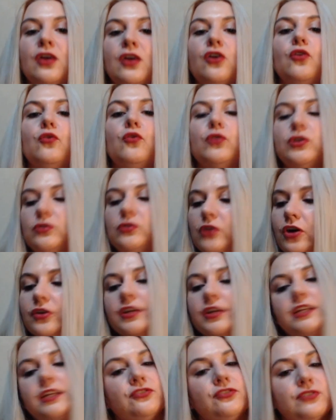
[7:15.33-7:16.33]
or you'll
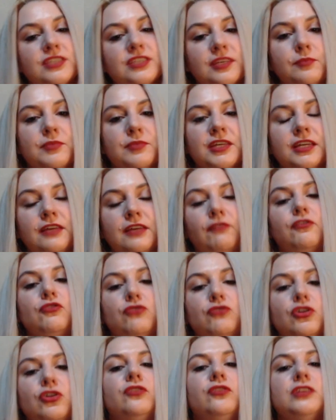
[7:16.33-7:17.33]
only do something if you
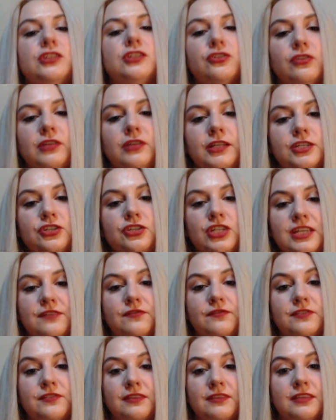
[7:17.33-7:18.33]
know that you'll
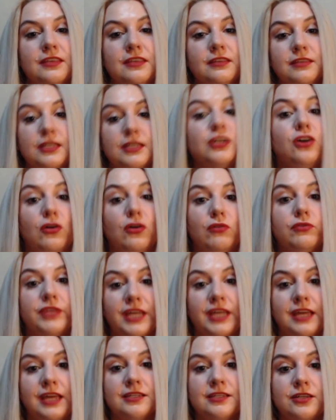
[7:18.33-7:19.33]
achieve the
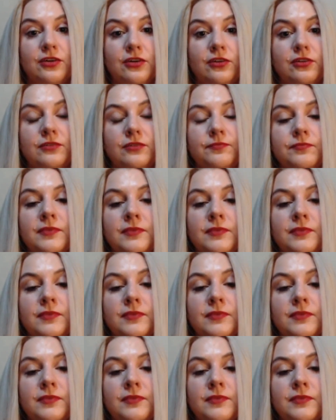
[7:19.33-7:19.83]
end goal,